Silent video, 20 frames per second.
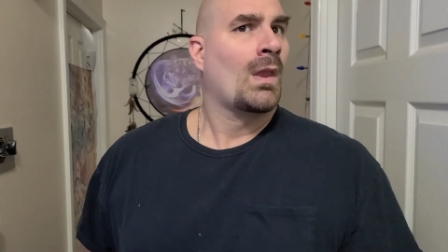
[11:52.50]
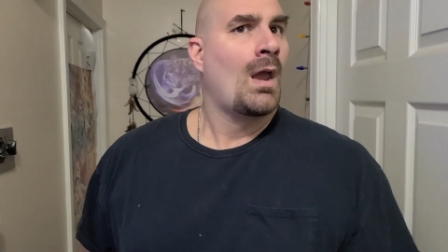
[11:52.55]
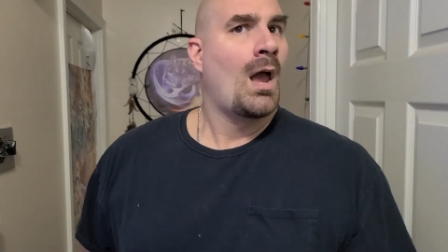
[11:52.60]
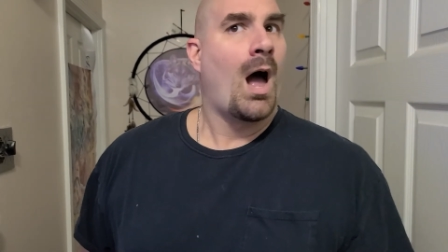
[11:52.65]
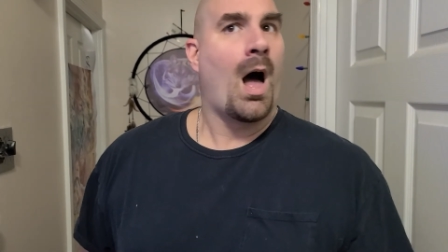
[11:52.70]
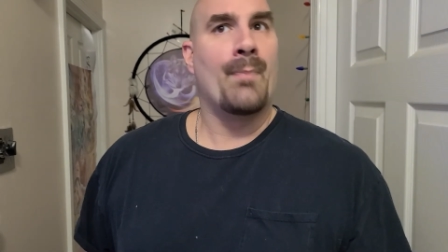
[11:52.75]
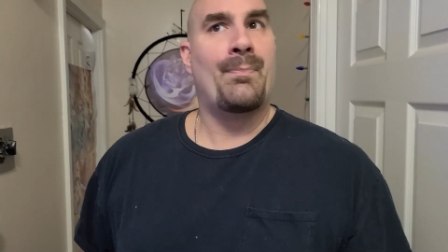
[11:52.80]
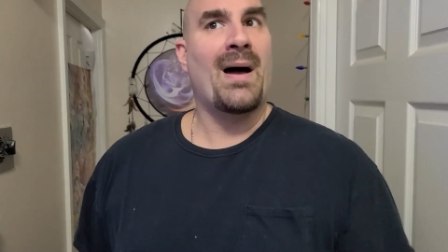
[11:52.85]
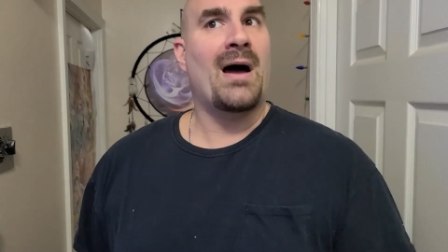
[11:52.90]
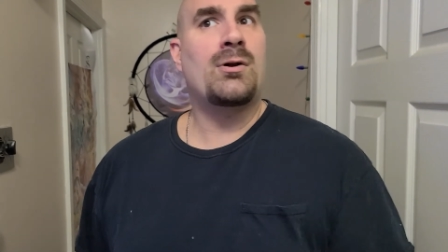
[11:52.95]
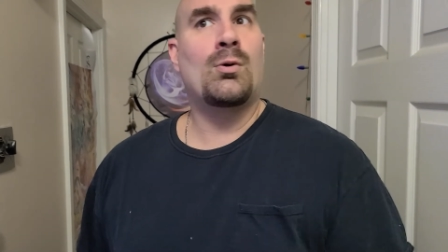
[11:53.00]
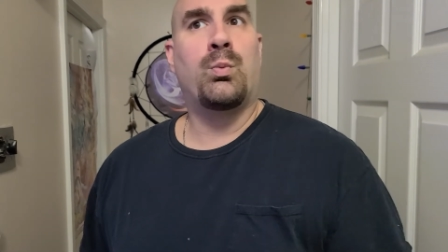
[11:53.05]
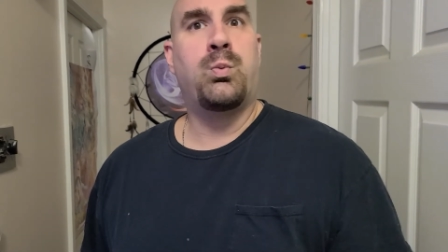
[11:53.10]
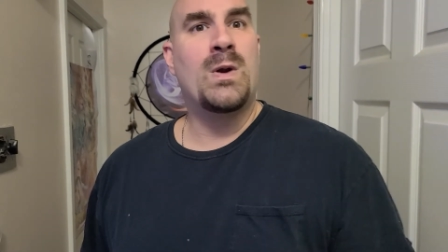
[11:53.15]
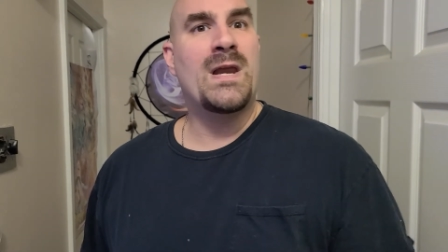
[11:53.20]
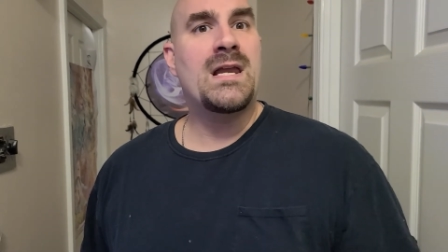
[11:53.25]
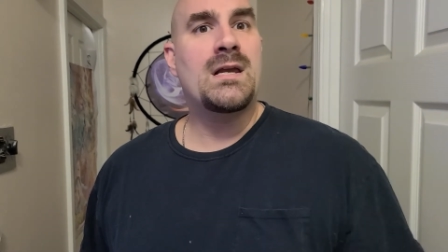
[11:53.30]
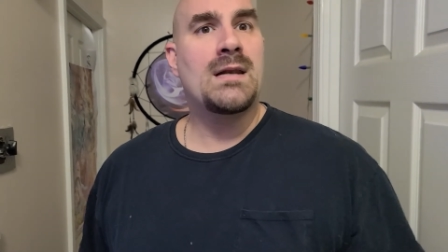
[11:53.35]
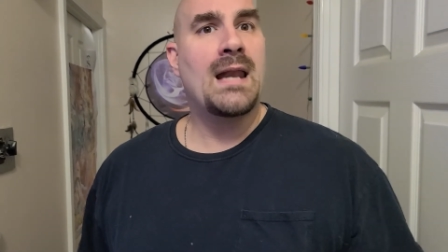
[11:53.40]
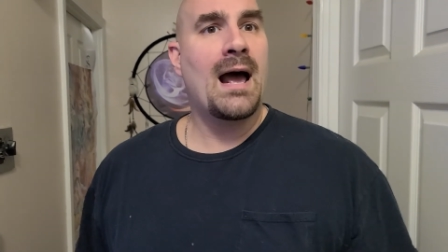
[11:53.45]
about a
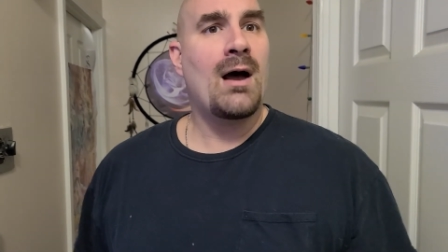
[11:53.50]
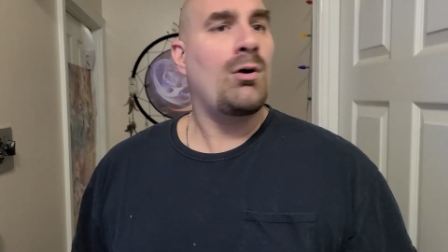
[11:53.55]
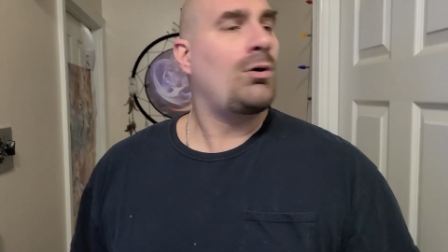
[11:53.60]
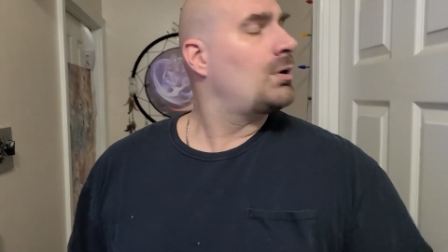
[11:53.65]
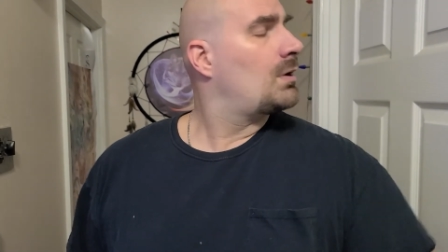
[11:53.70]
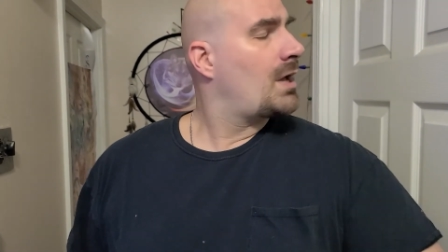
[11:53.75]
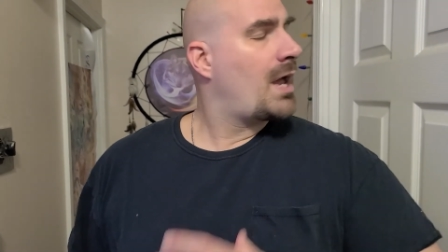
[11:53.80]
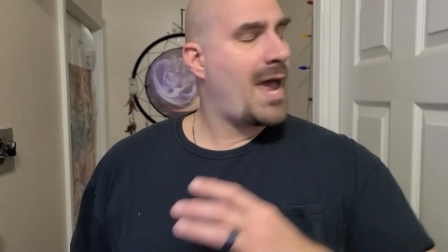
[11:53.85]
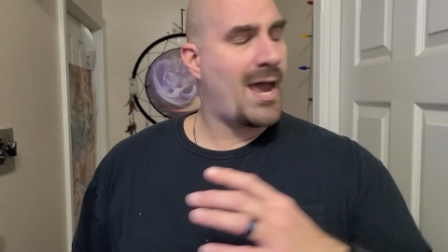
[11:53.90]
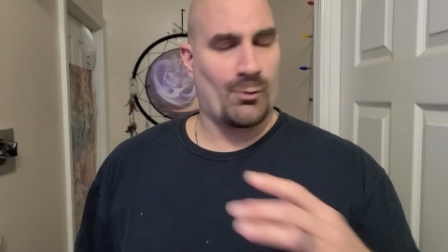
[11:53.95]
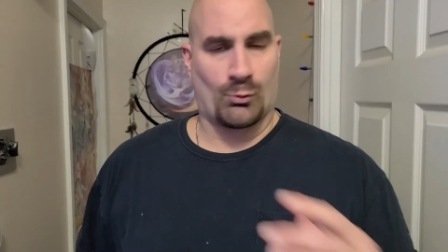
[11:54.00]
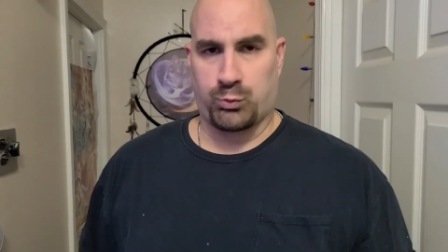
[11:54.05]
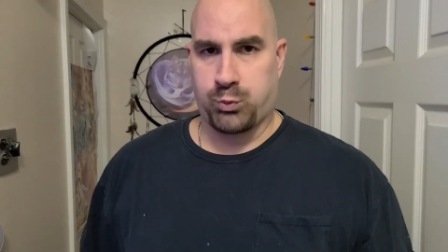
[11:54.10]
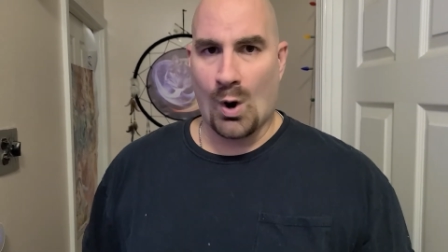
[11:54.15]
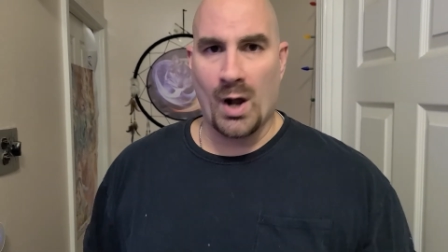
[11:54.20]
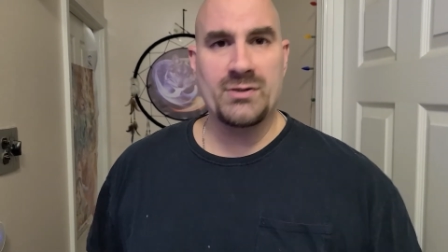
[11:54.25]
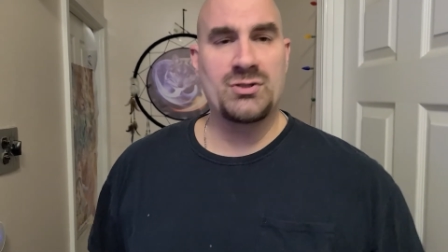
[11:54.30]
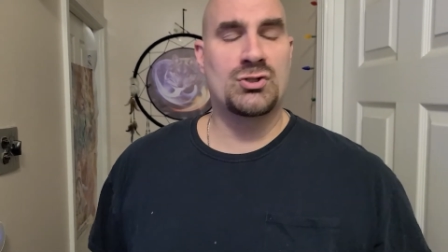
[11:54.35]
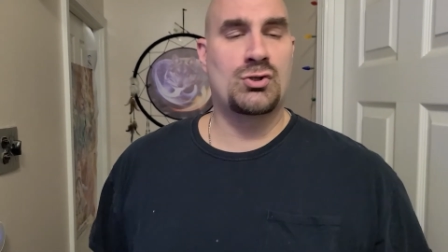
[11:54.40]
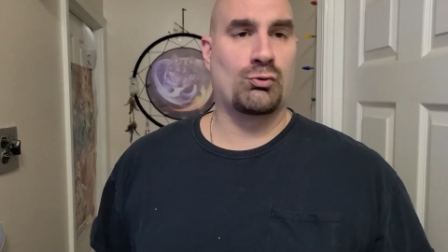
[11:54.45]
week now. It
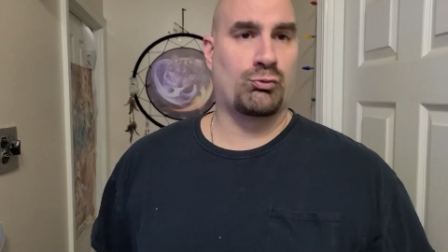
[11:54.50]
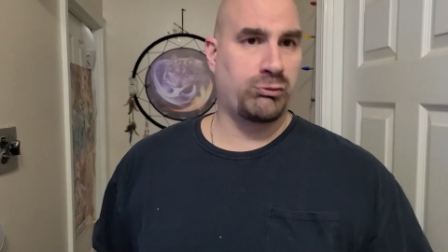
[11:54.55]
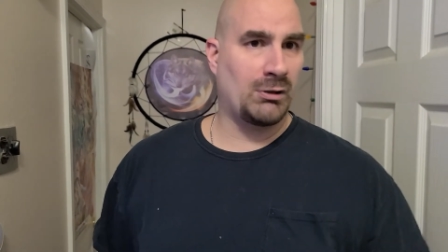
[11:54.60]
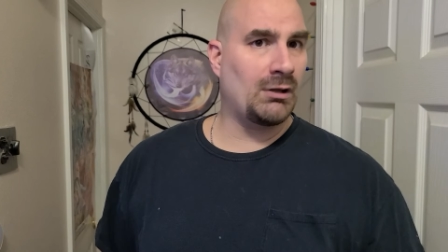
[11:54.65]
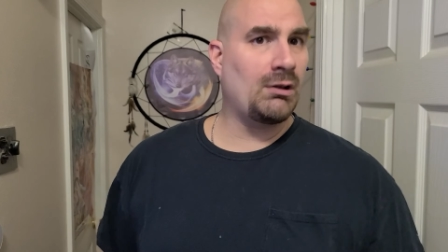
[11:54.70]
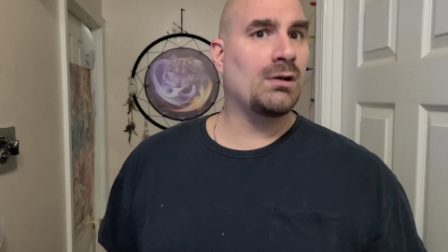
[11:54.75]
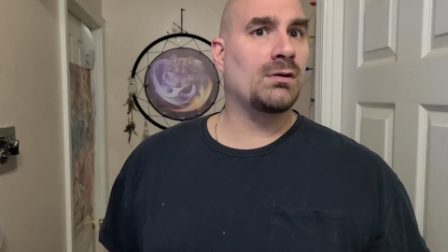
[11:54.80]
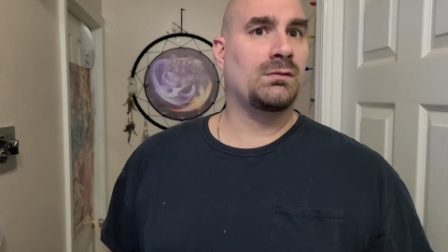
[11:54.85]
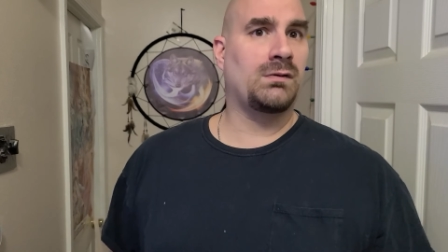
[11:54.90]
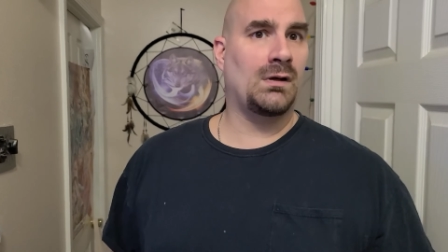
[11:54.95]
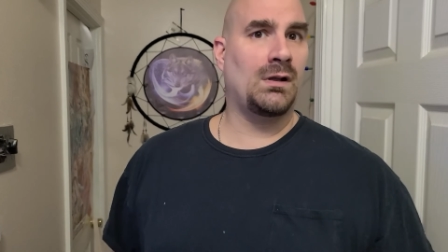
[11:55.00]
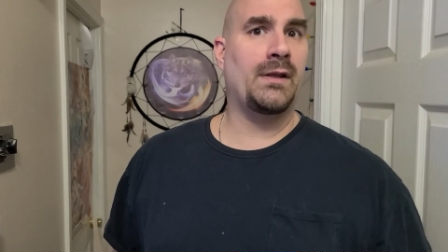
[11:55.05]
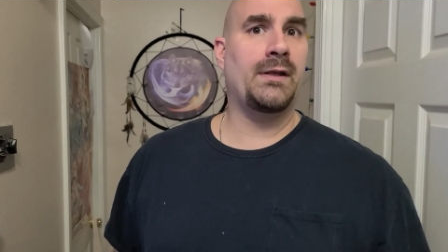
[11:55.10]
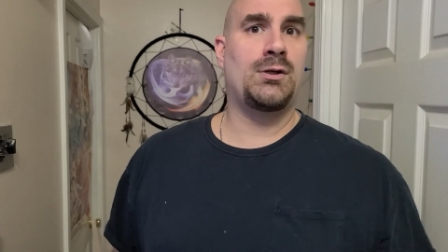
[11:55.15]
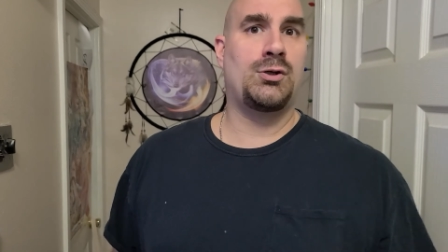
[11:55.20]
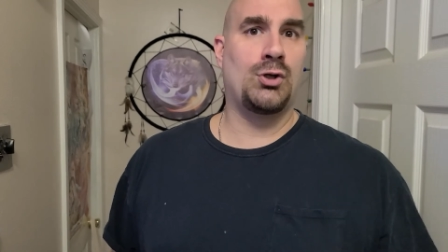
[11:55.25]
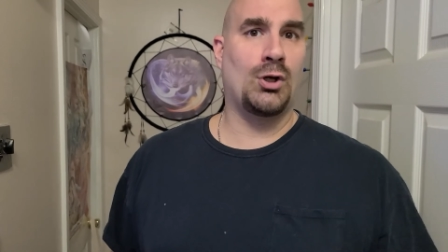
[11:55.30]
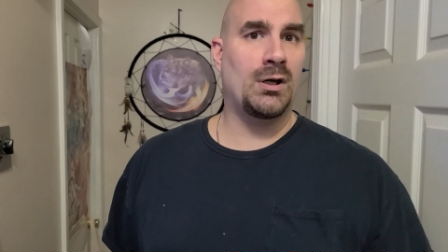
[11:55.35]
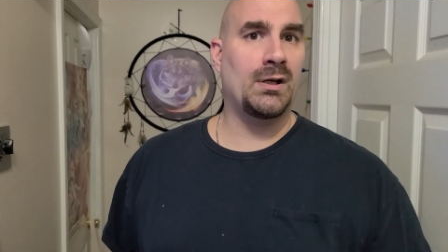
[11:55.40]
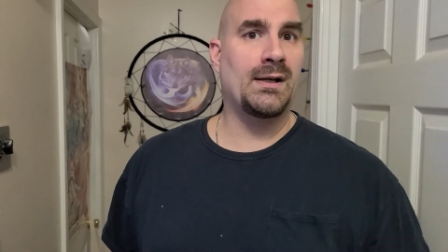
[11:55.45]
runs really
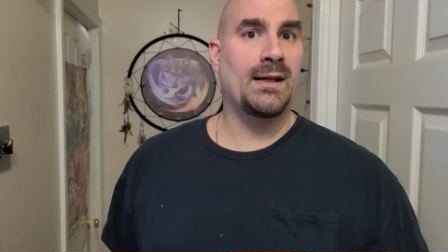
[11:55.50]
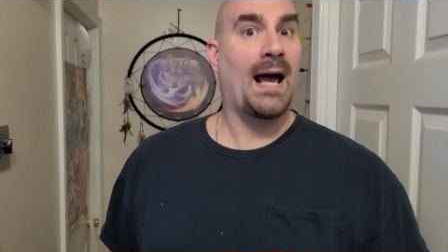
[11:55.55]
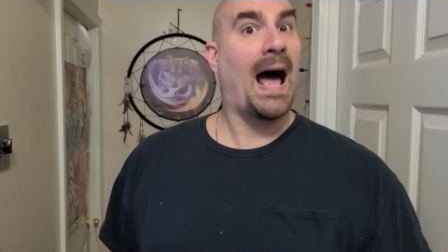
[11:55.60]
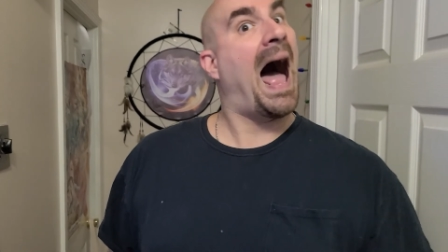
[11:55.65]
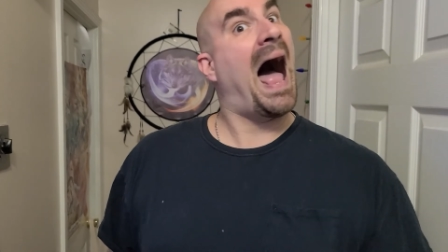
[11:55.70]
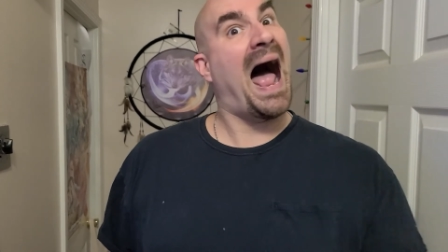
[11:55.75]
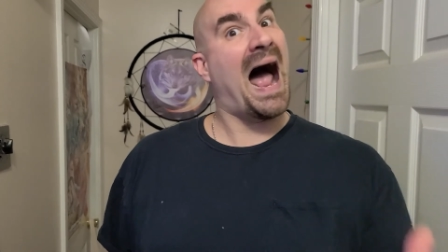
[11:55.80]
good.